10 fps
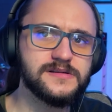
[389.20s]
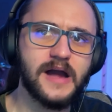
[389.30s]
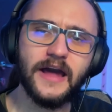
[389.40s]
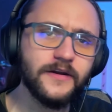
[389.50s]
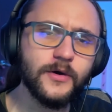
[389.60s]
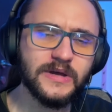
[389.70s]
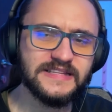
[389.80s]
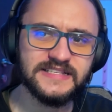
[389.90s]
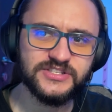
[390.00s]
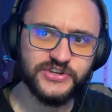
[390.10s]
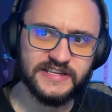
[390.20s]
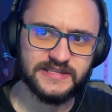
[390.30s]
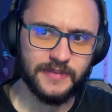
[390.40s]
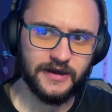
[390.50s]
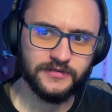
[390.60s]
I don't know what this tree is
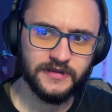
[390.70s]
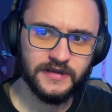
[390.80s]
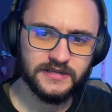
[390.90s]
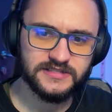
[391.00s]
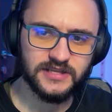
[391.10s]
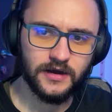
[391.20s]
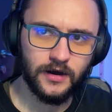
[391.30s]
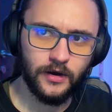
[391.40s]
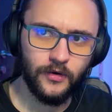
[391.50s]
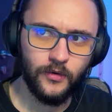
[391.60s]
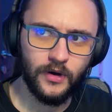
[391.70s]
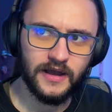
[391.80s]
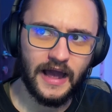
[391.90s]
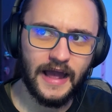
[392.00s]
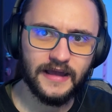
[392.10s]
about.
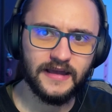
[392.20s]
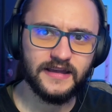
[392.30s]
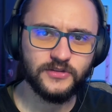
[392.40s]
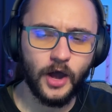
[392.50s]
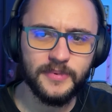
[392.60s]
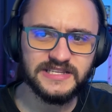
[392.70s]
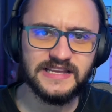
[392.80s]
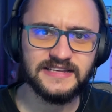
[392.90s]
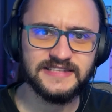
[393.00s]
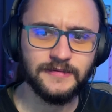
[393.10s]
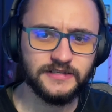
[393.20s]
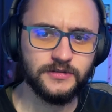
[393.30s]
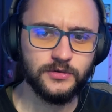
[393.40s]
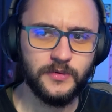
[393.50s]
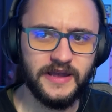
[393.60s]
So it obviously has something to
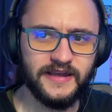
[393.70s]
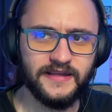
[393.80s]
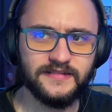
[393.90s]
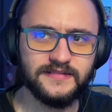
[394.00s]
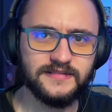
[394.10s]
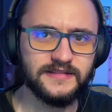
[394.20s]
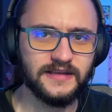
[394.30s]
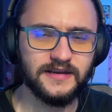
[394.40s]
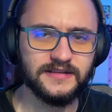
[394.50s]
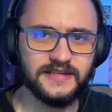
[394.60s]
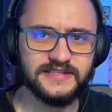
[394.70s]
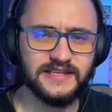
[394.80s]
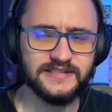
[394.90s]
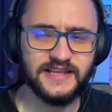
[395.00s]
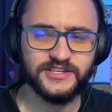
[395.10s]
do with the
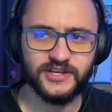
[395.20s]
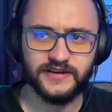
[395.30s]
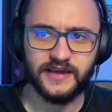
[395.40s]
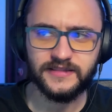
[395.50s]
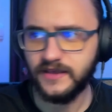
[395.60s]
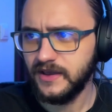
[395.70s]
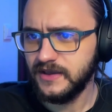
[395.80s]
terrestrialization, right?